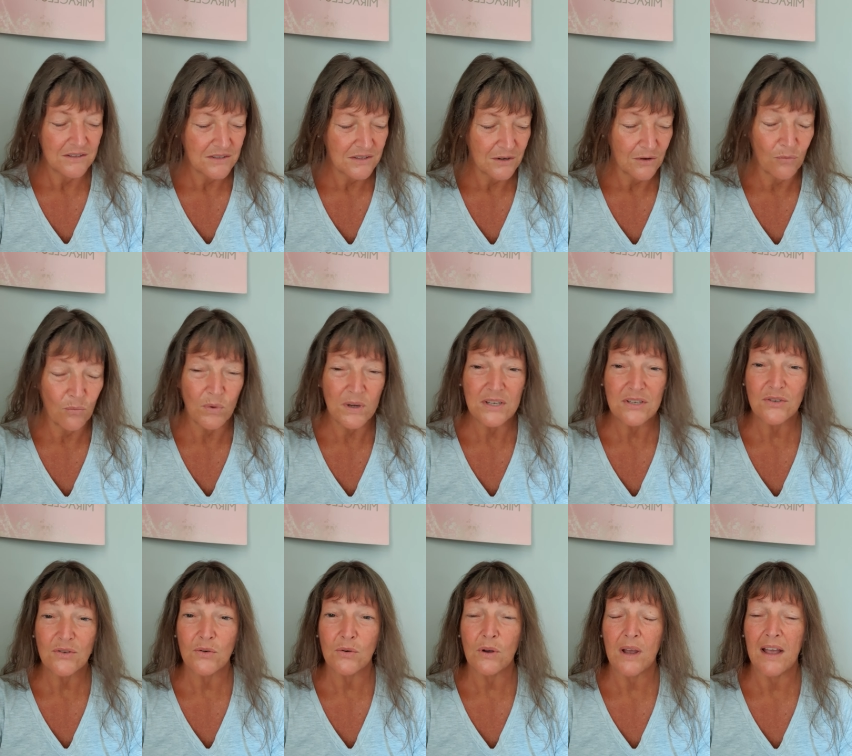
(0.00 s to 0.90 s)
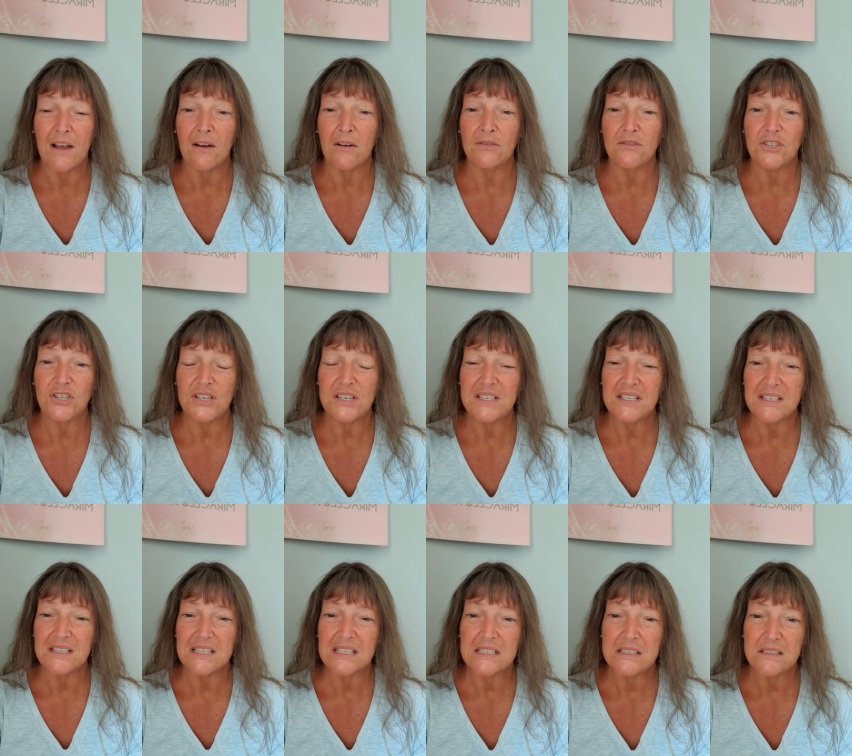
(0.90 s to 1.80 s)
So we saw how
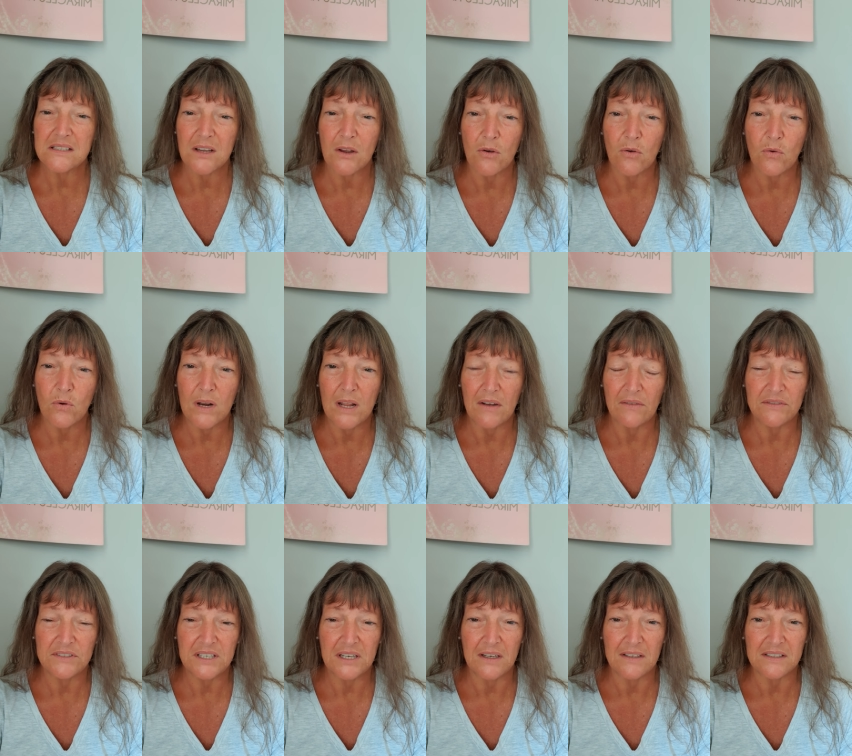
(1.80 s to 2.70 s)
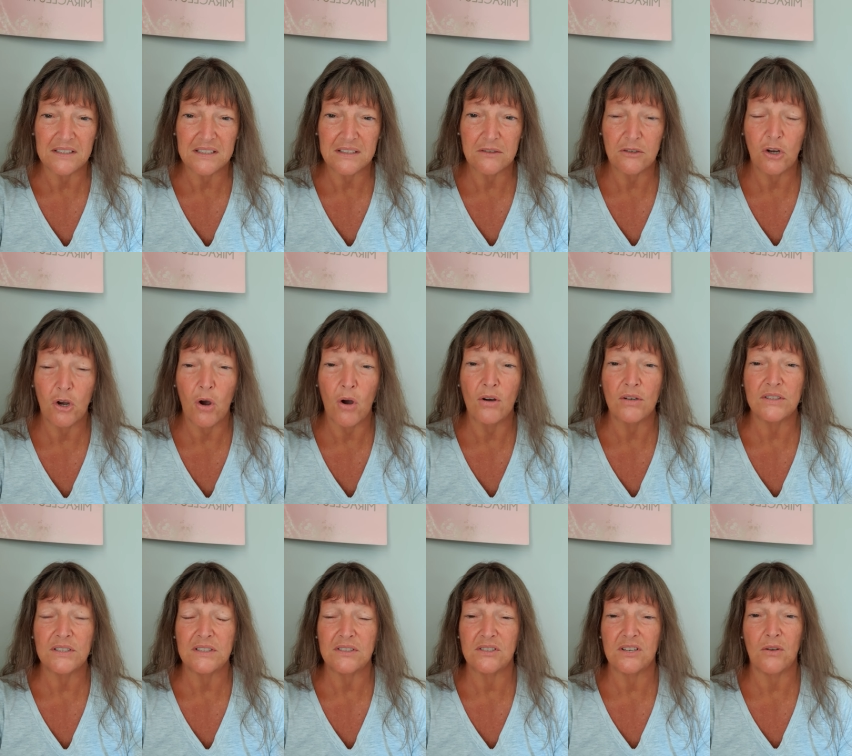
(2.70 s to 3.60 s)
Jesus so loved us,
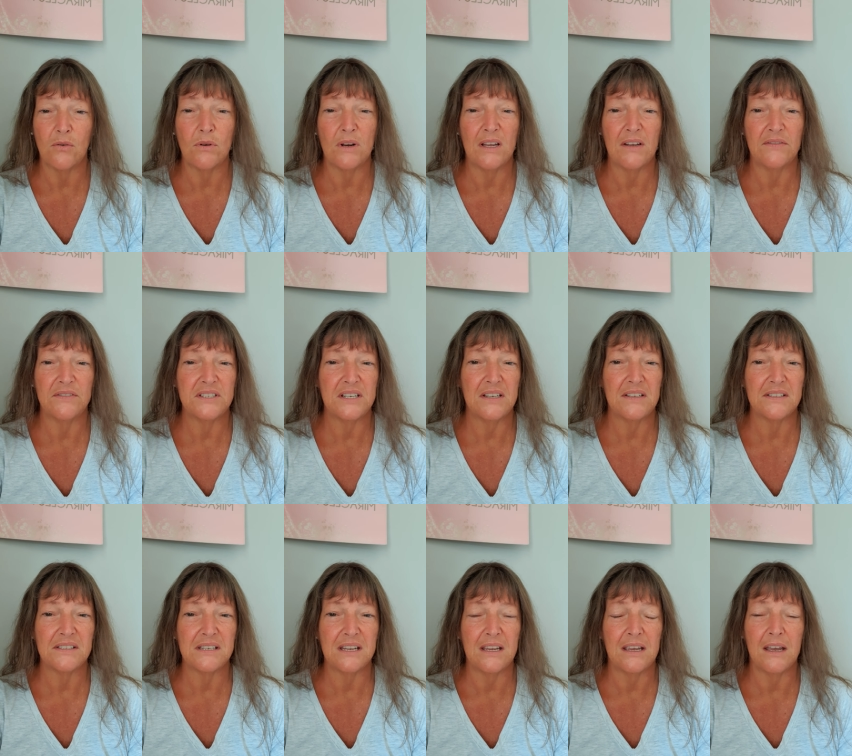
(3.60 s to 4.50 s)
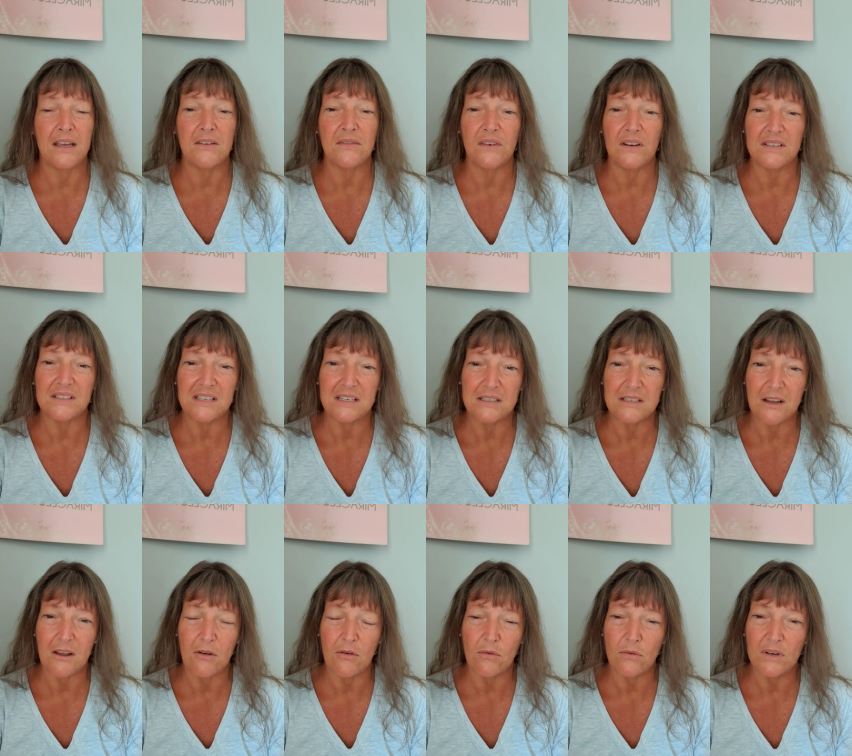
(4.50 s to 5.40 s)
God so loved us, he gave us
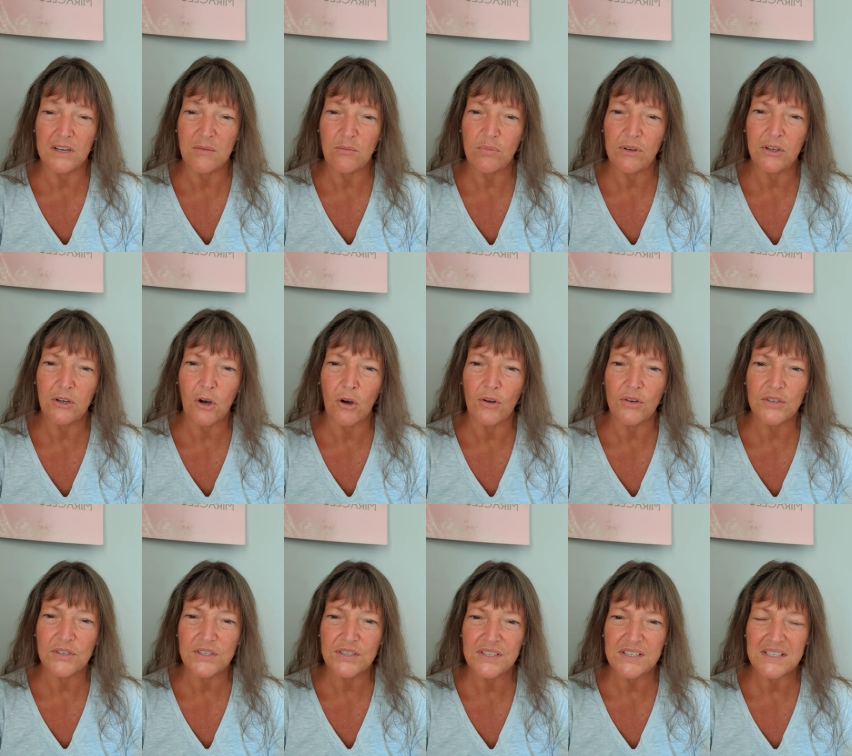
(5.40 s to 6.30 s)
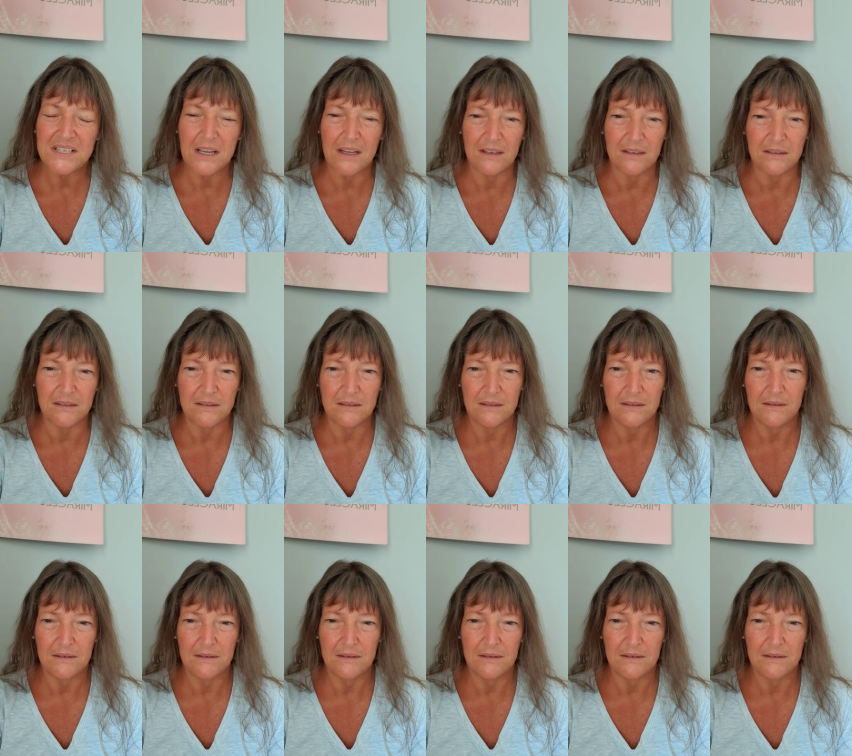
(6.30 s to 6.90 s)
his only begotten Son.